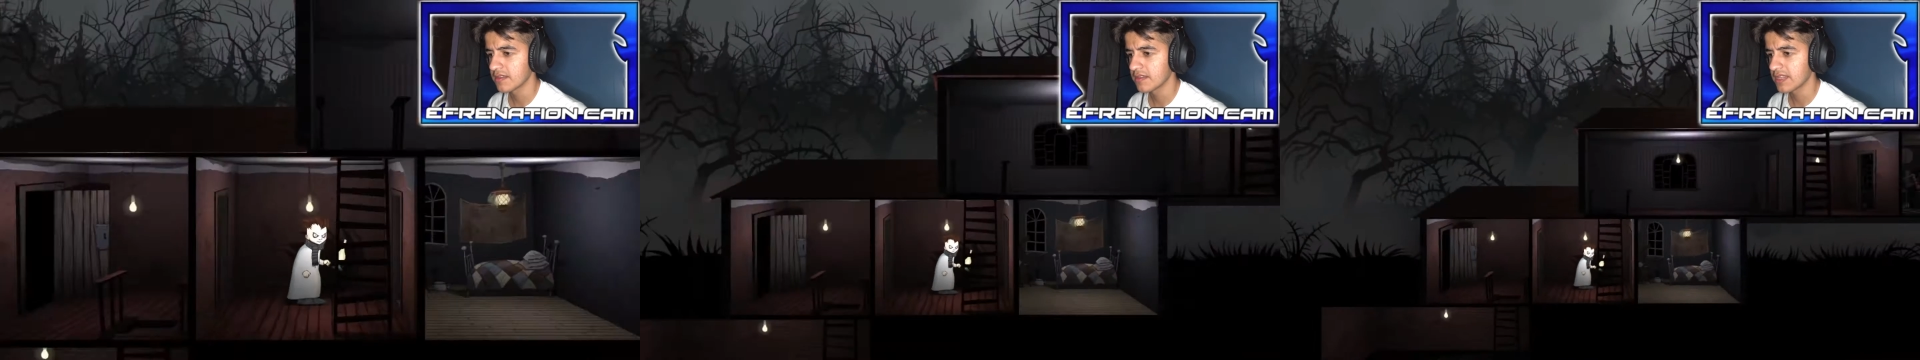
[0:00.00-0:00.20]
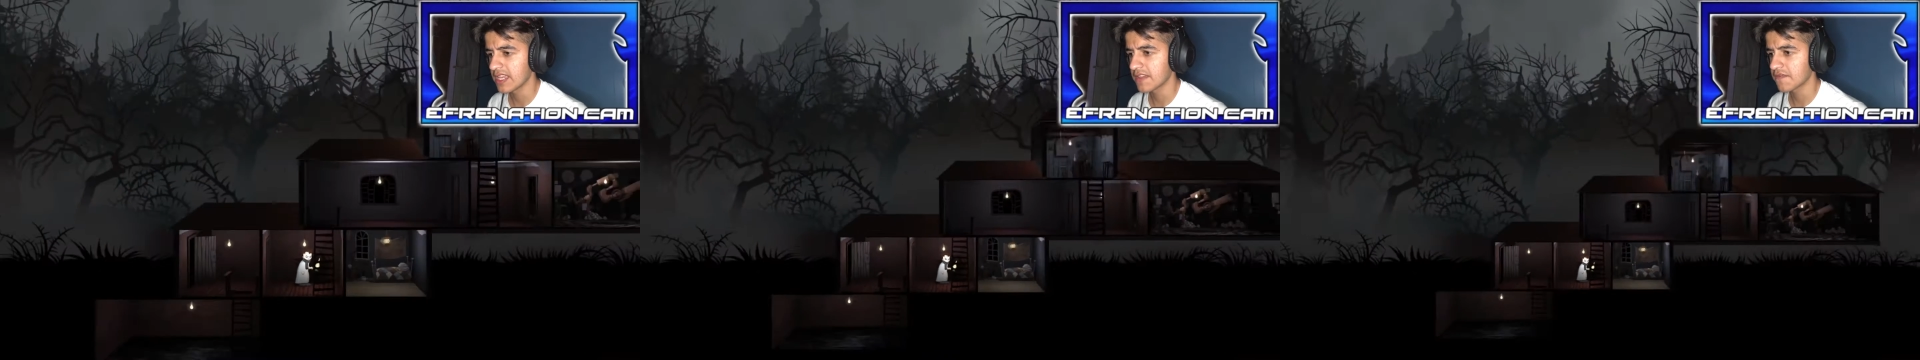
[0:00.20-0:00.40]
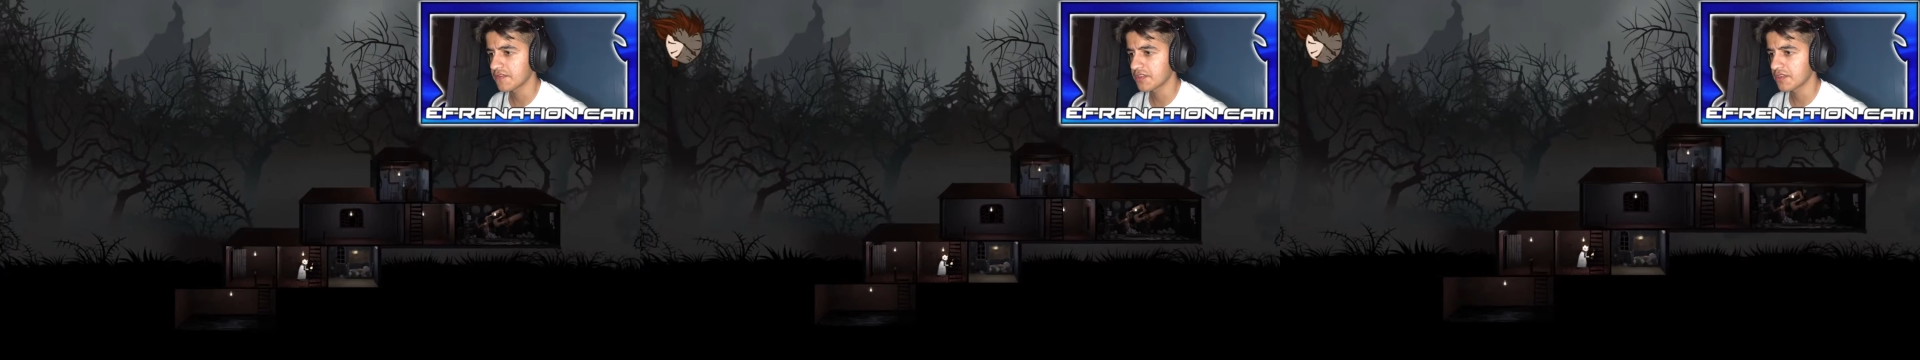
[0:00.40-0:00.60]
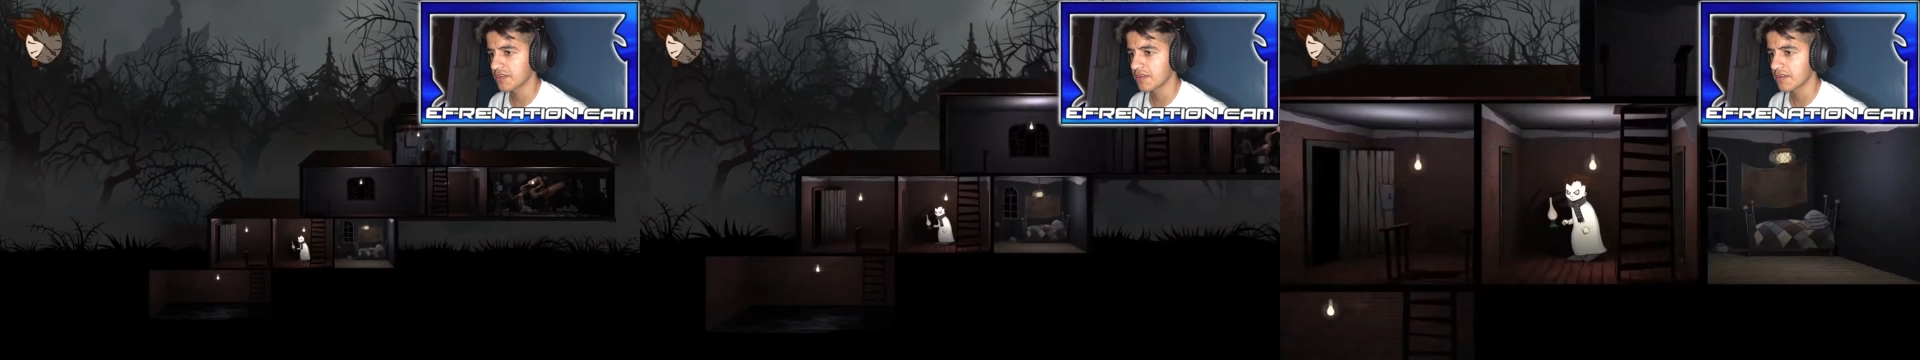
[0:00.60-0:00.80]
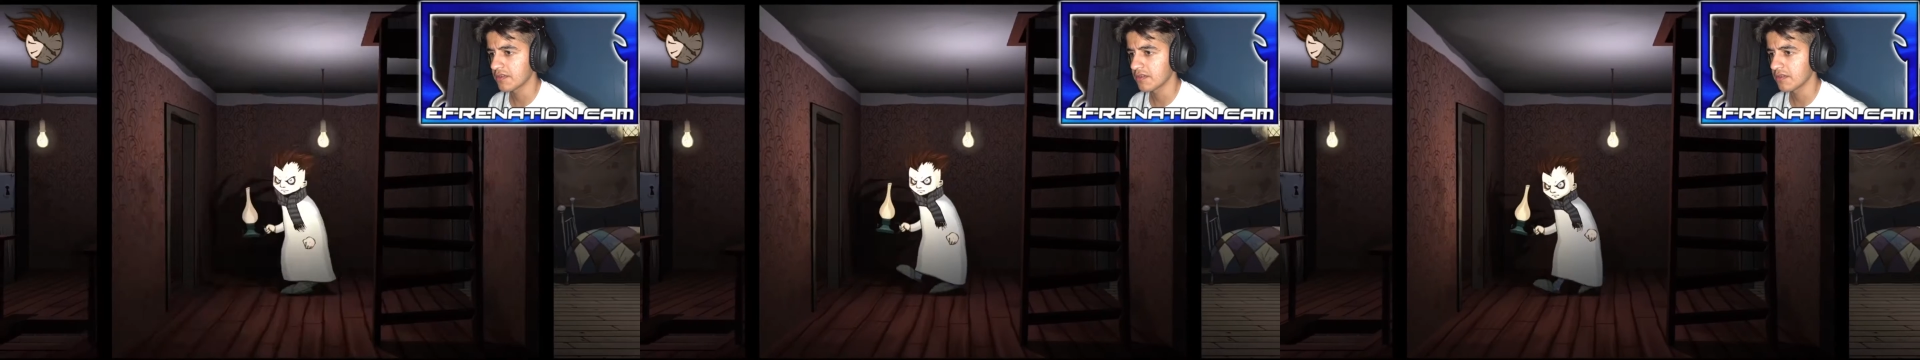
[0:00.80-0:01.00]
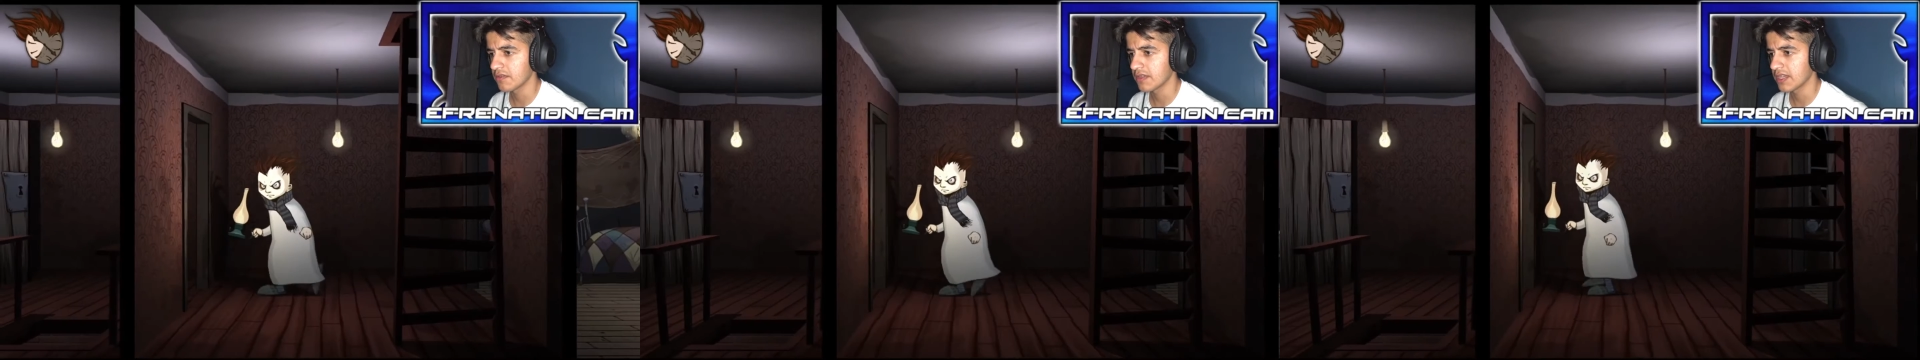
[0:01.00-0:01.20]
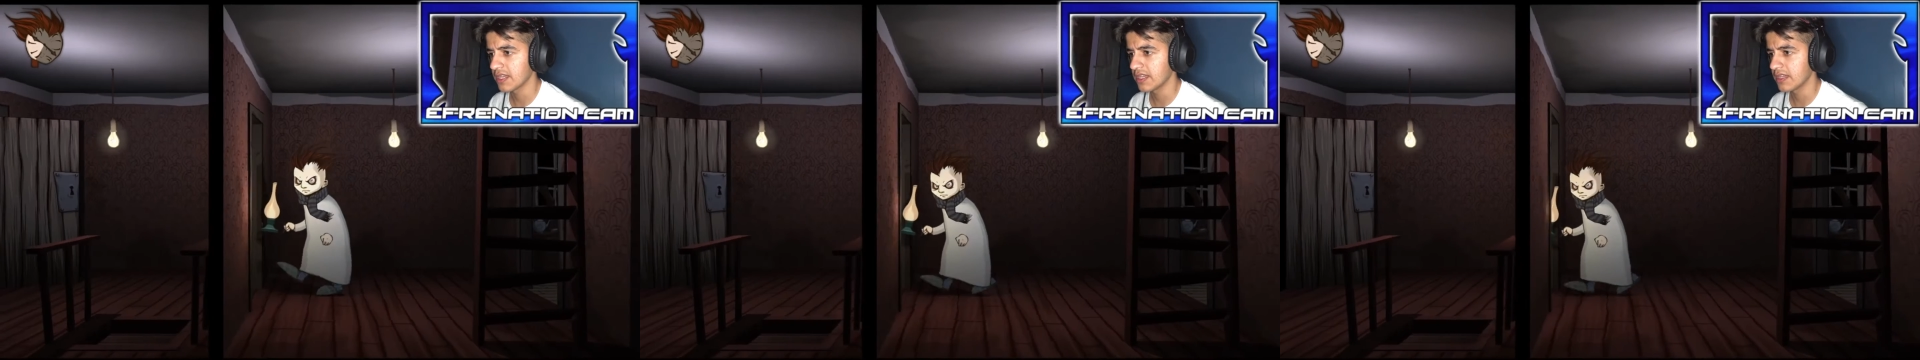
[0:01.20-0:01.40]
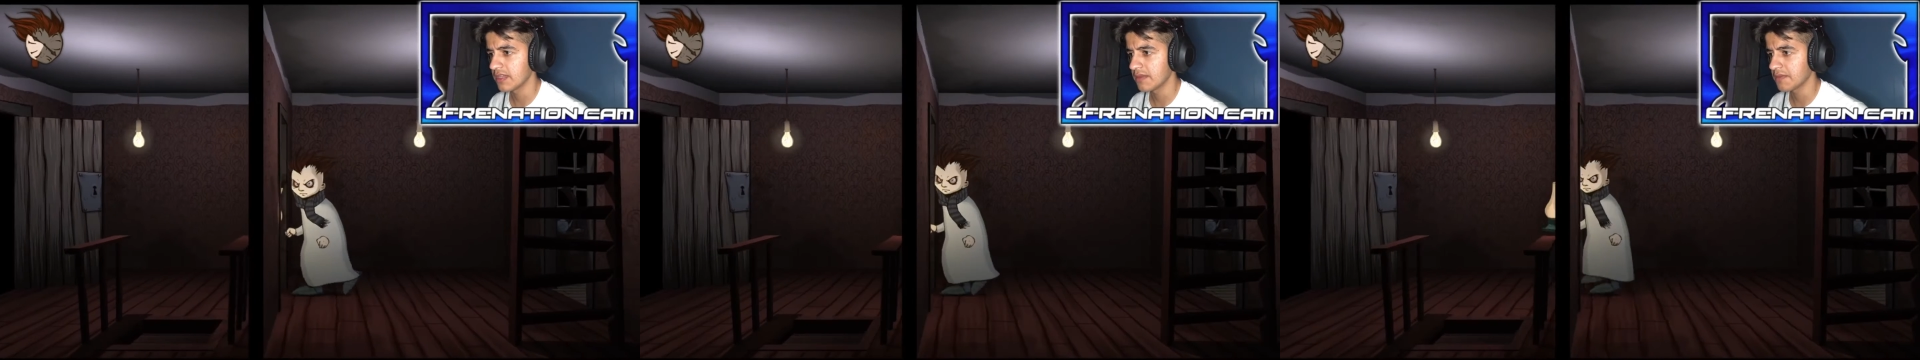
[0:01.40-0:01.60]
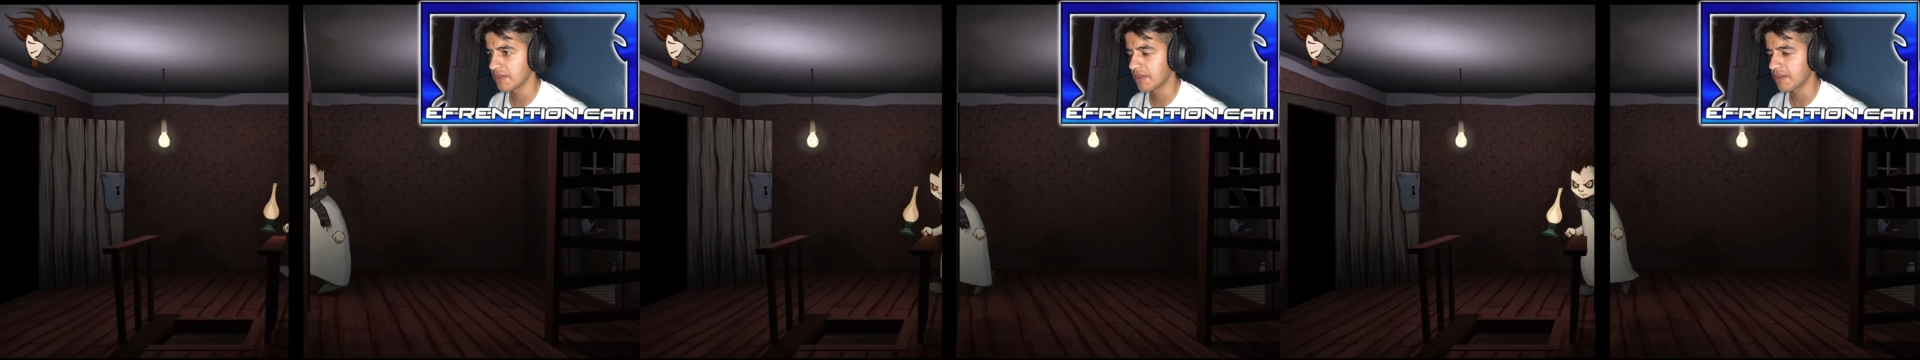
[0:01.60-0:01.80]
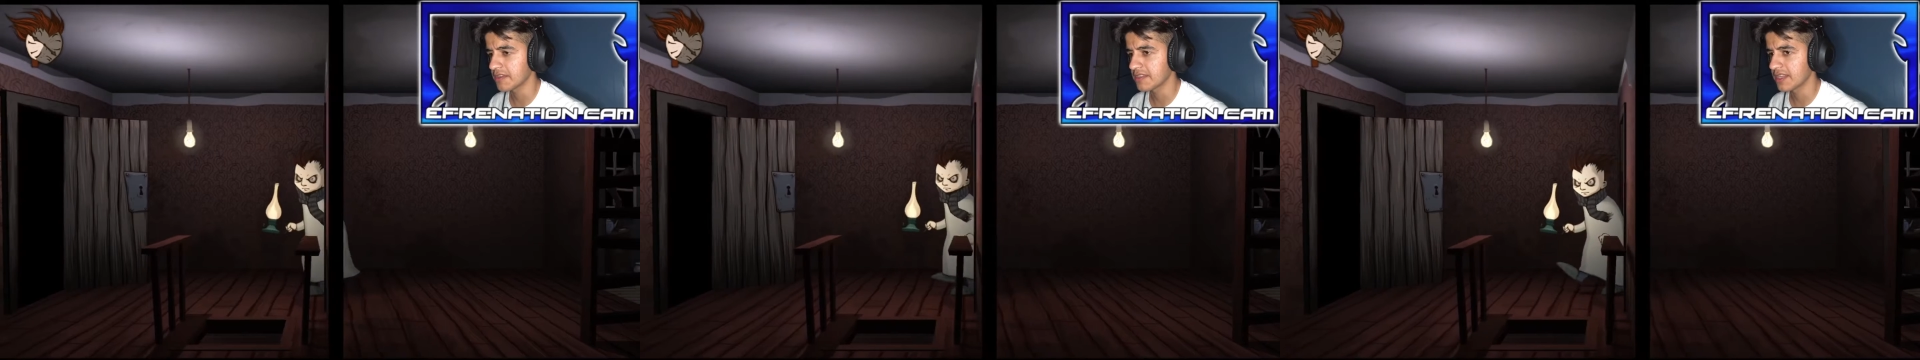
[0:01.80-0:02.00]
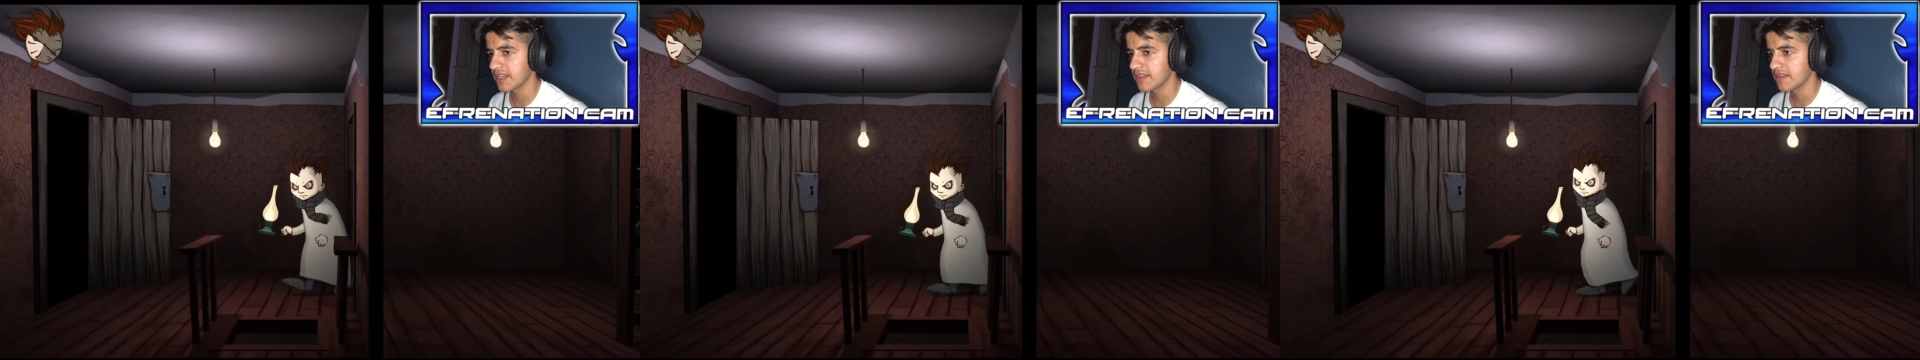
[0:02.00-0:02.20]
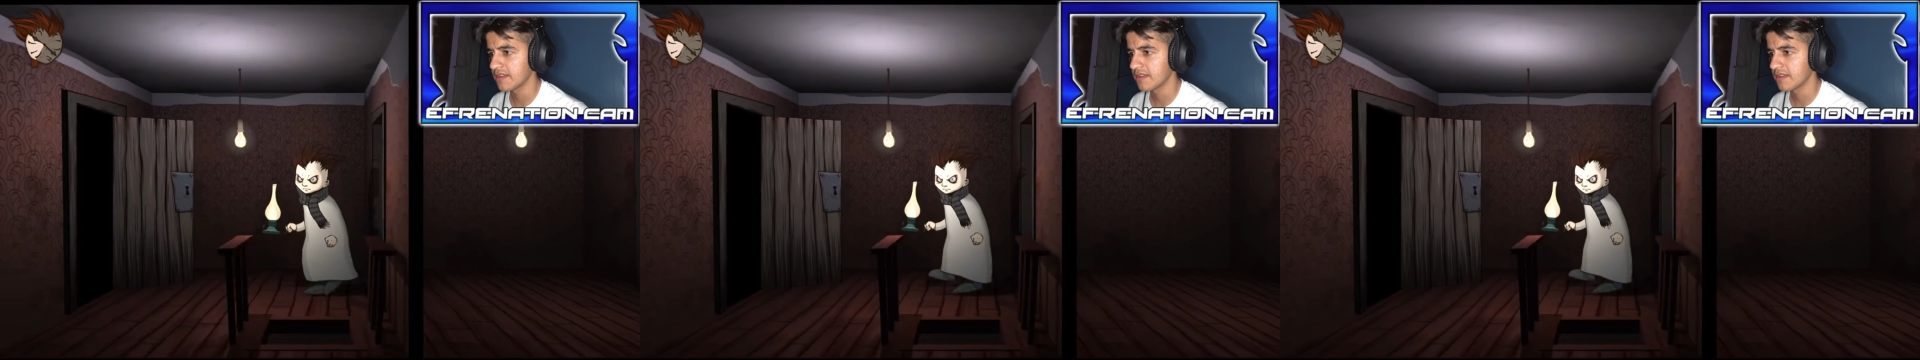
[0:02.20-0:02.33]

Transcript: That's for sure. Okay, let me go outside.